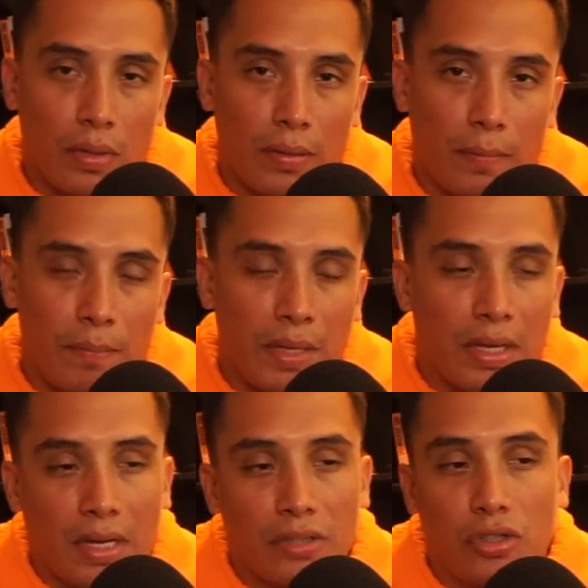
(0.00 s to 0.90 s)

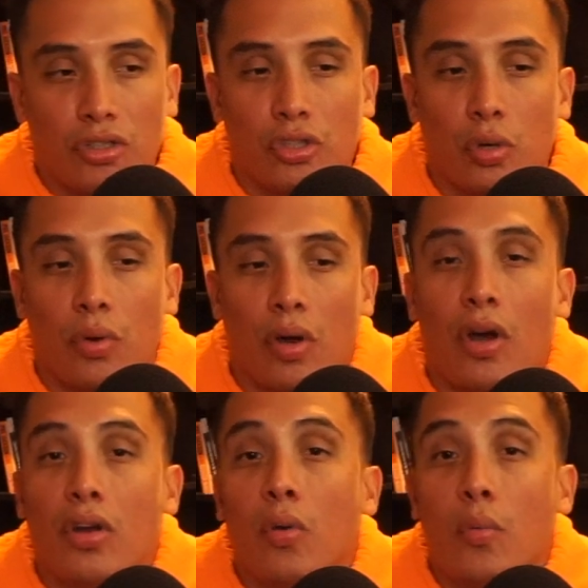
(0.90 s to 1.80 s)
Because you're so
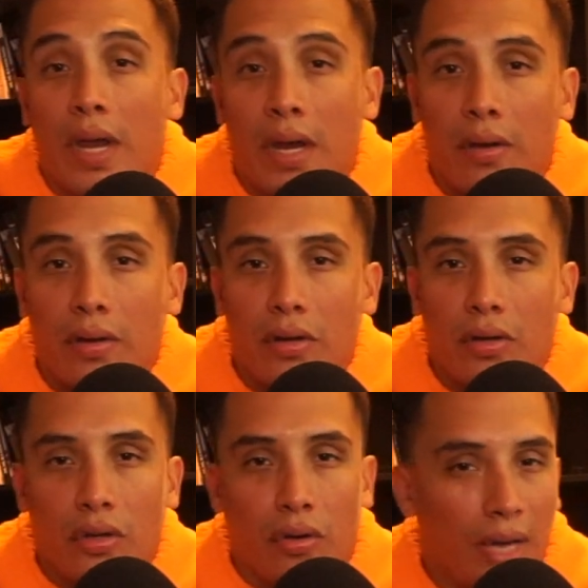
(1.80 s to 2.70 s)
unaware,
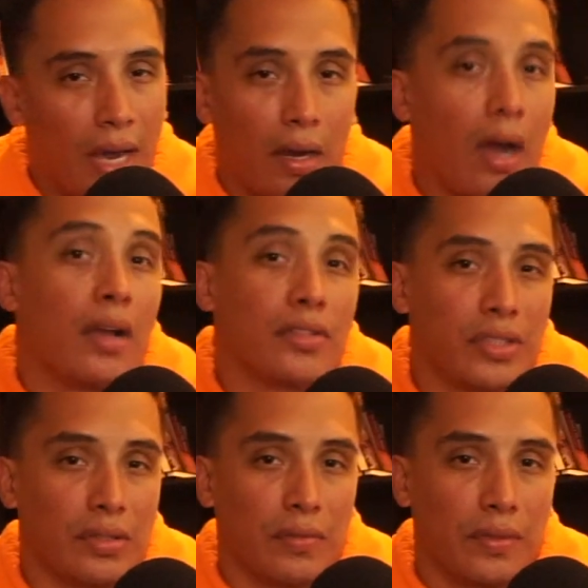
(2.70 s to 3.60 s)
you're not
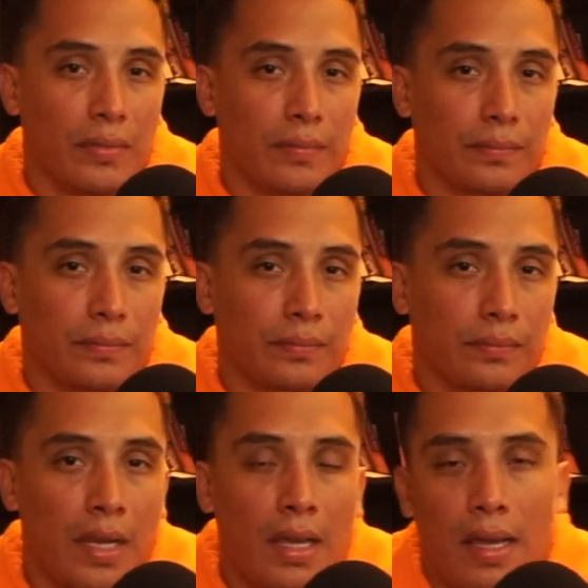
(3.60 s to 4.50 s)
conscious of it.
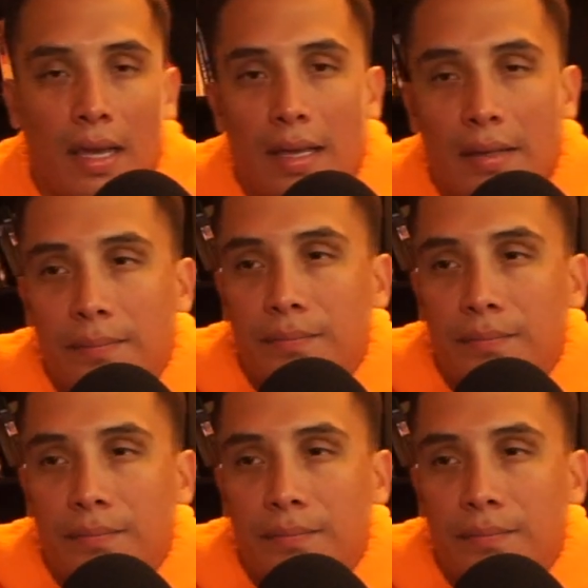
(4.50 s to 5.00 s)
And